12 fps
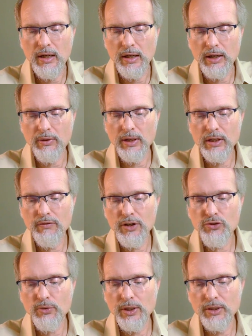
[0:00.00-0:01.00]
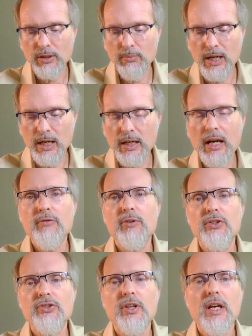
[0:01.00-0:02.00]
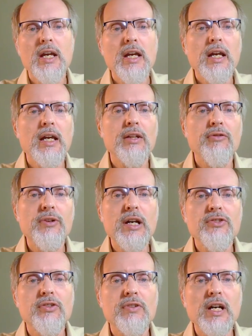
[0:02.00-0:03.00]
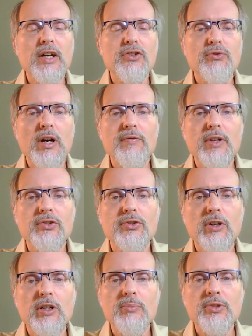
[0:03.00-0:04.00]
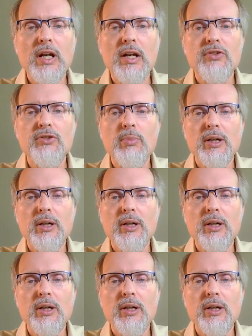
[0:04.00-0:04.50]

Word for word: on our individual and combined efforts in the face of catastrophic circumstances.